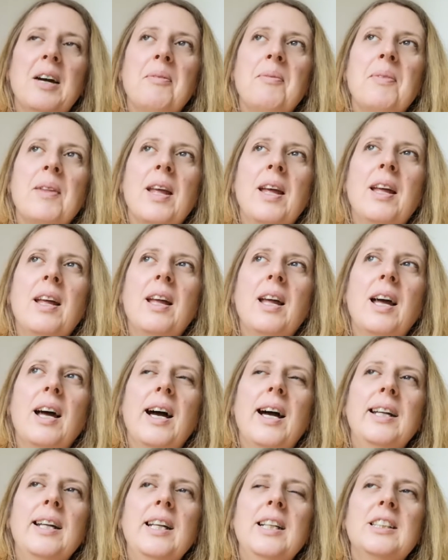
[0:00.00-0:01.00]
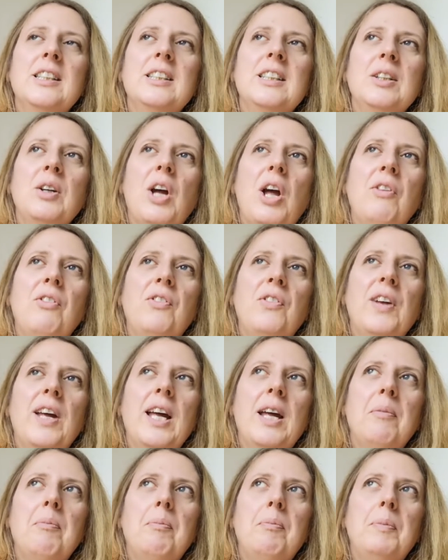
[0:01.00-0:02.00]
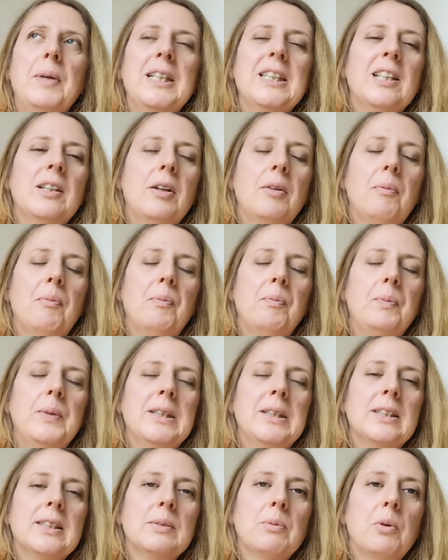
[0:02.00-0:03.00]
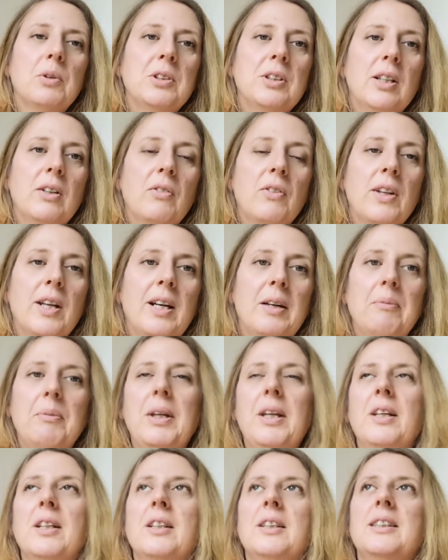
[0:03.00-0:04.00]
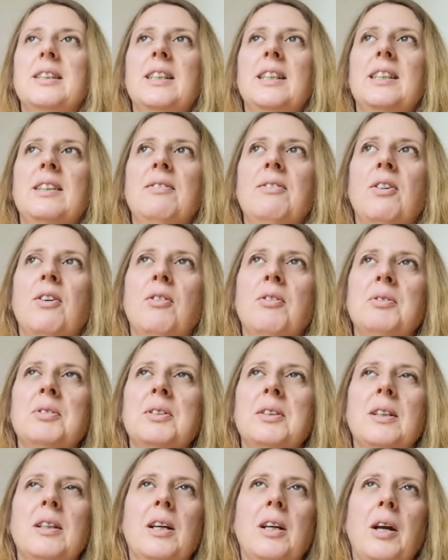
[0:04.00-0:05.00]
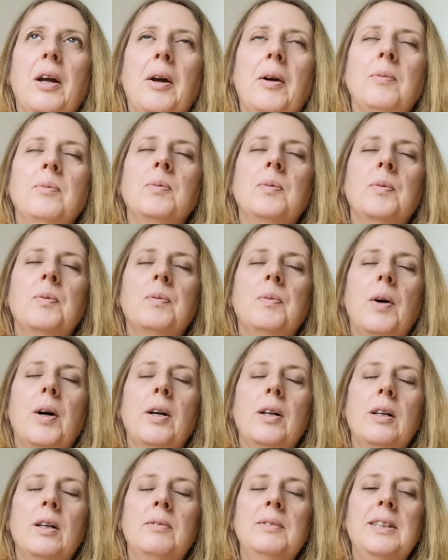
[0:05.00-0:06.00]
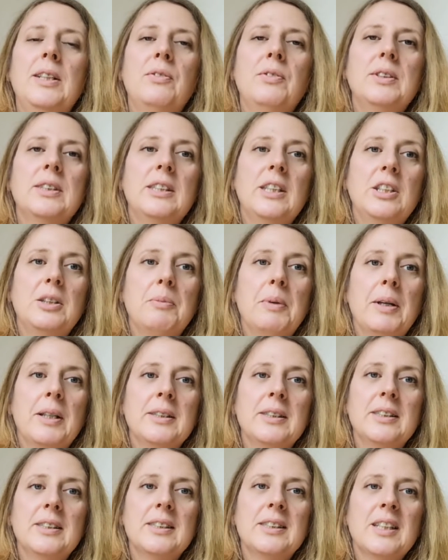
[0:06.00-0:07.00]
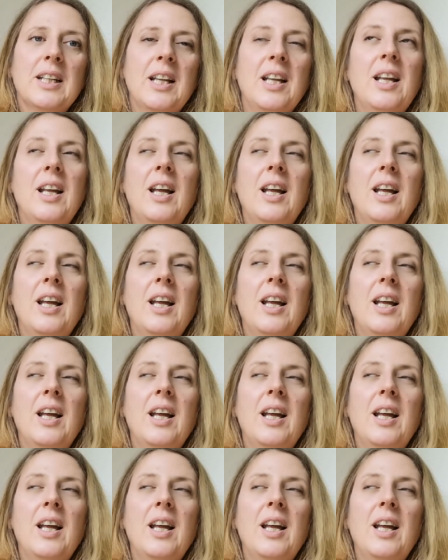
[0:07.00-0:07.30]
I need to do a fair bit of swatching for that because it involves different stitch patterns.